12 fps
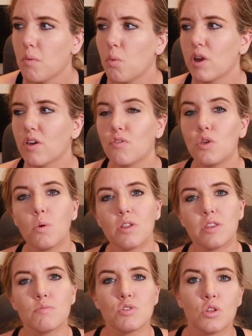What if you
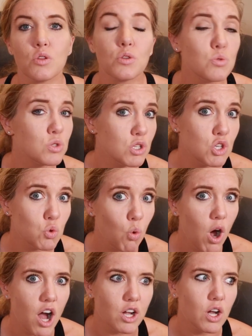want them to loose leash
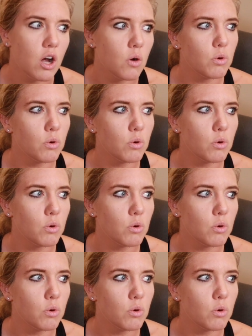walk?